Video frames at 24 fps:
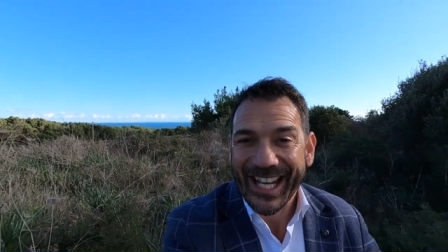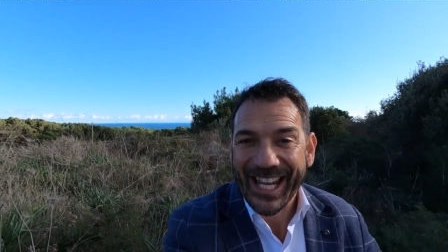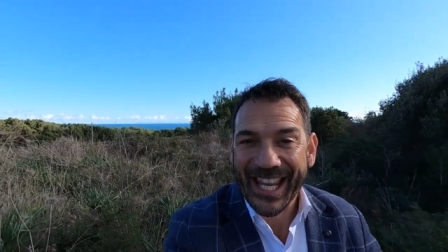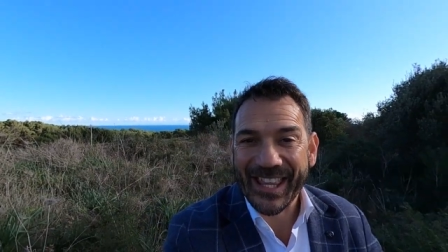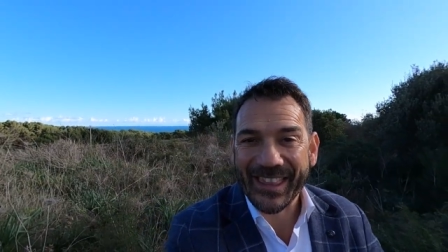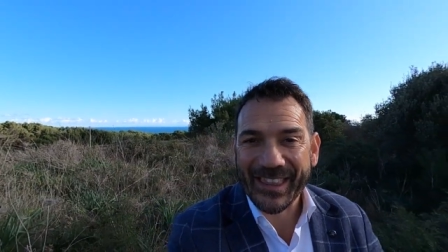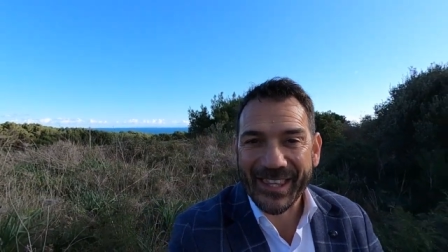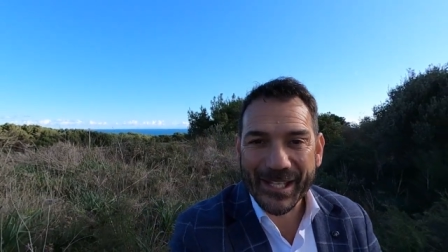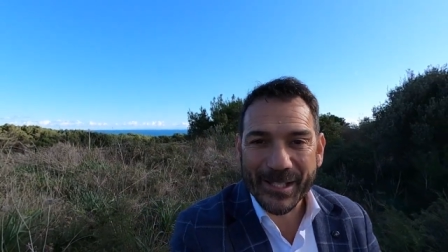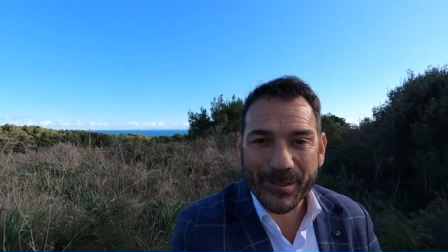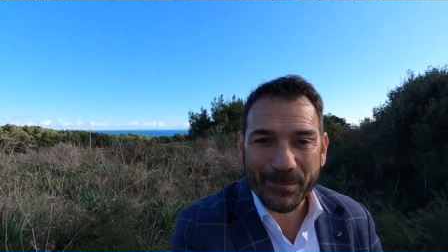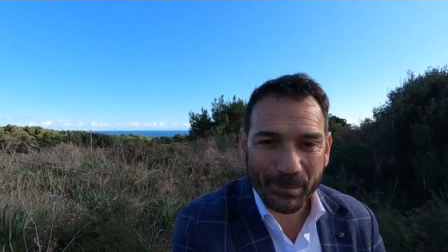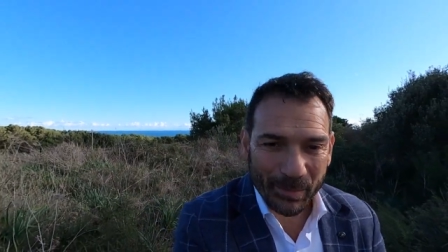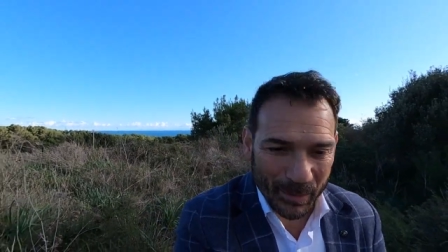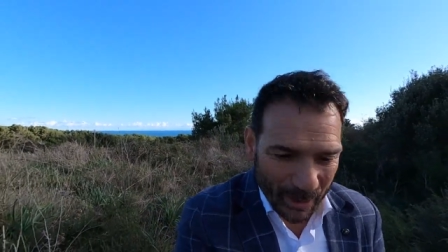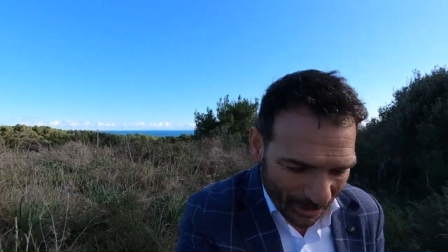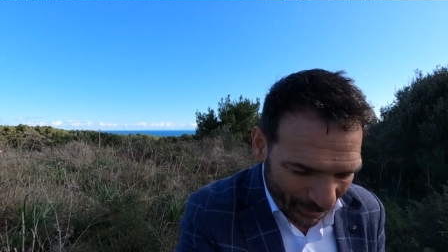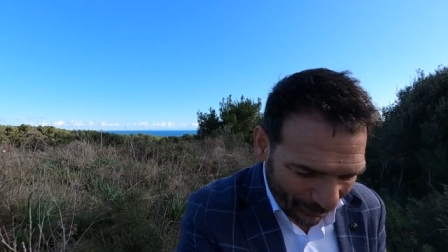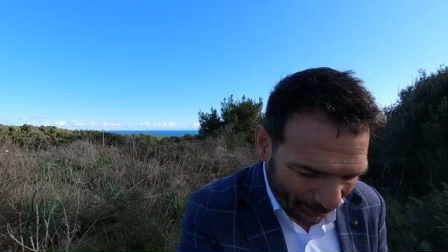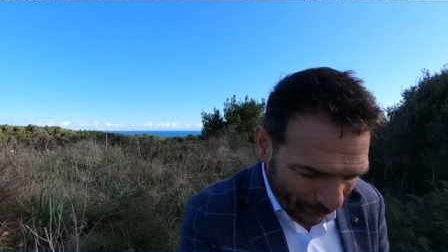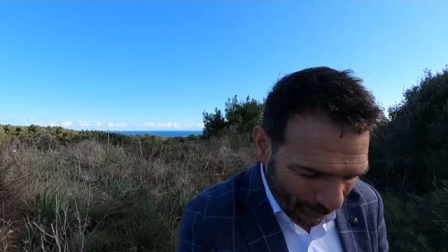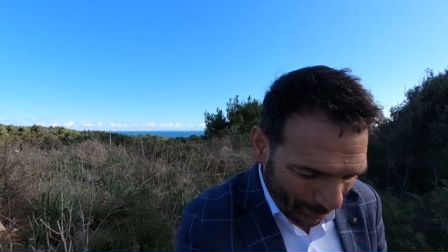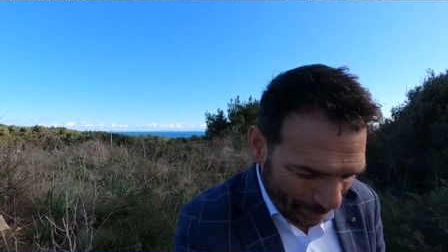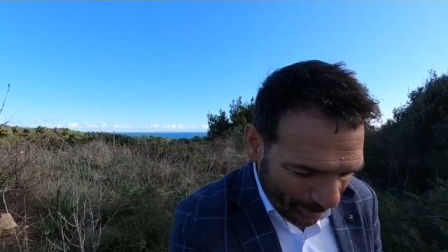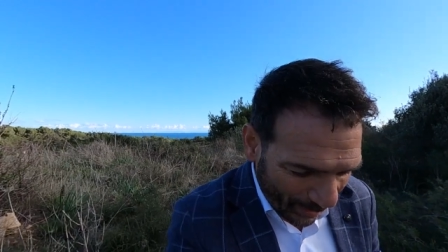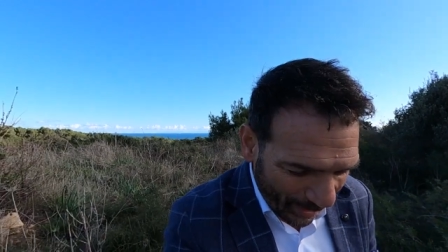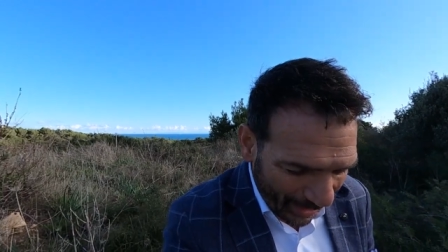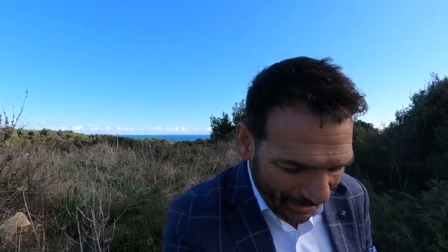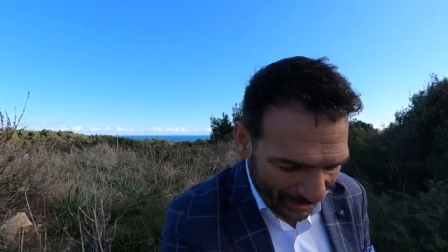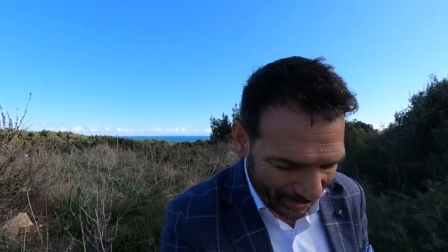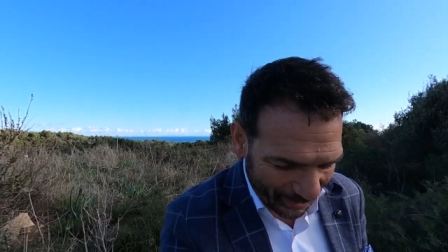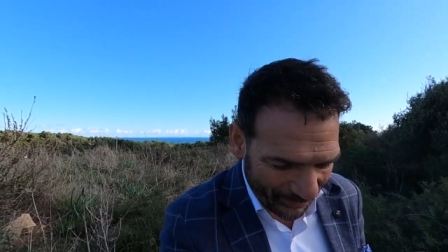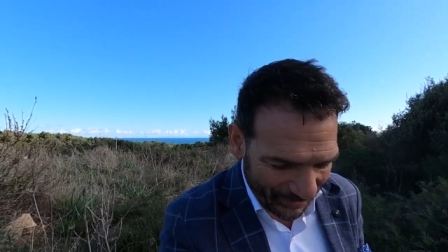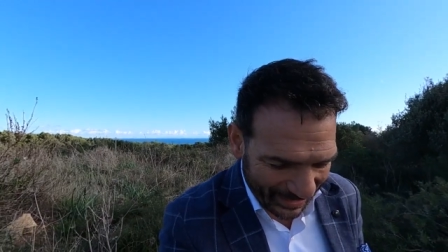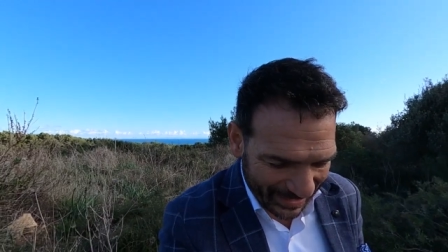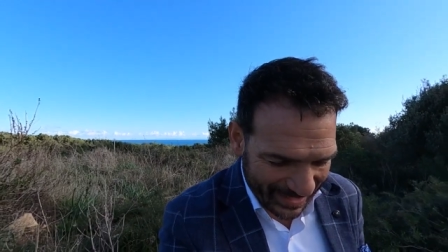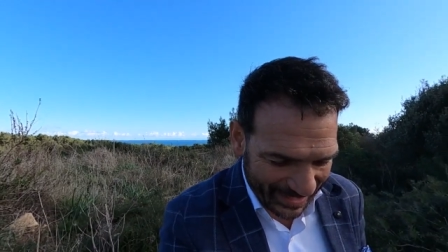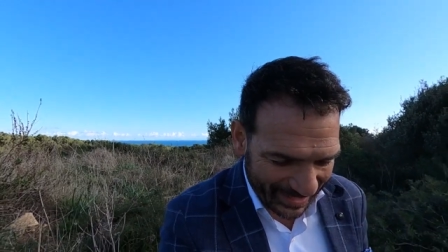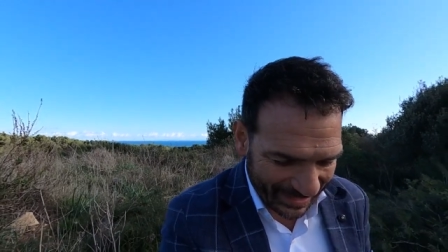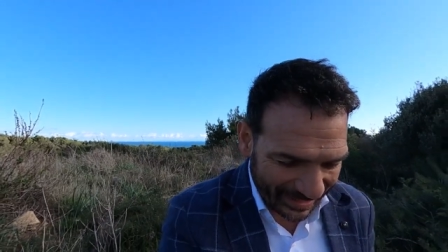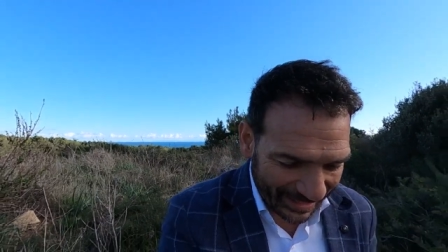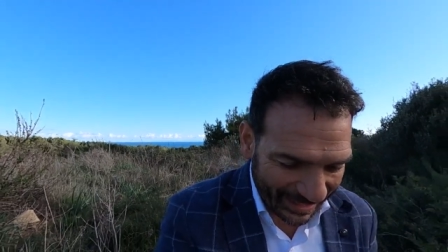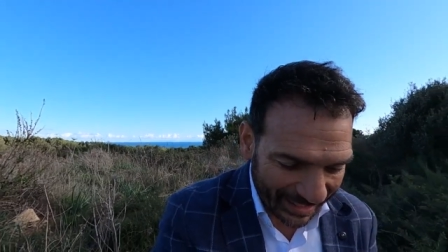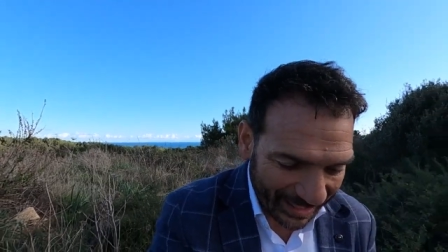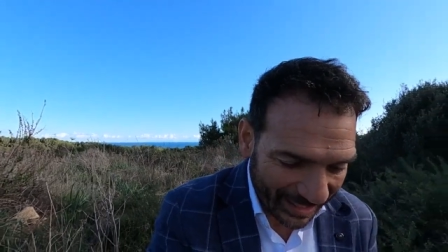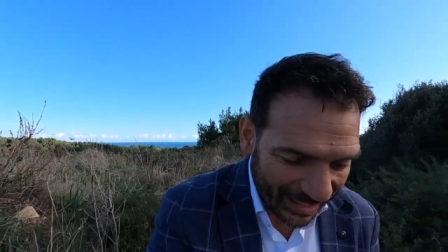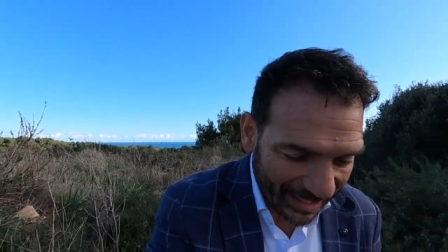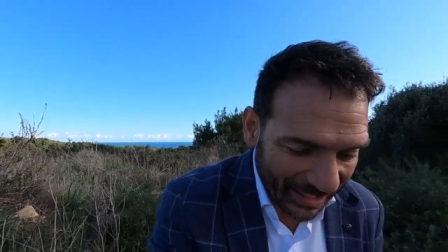in this beautiful part of
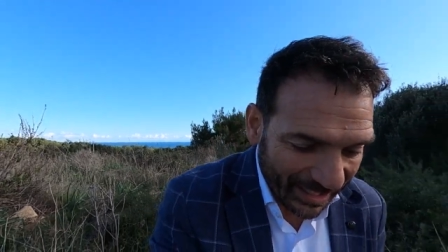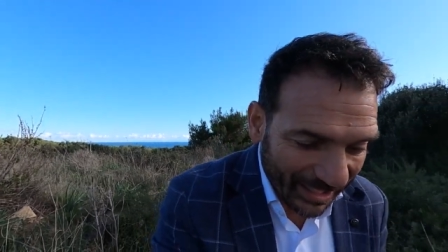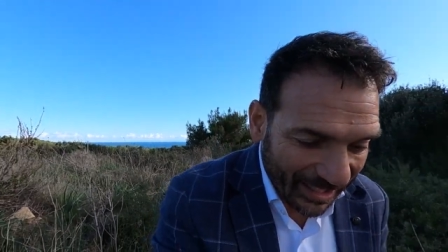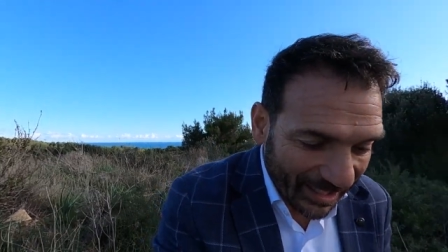Italy.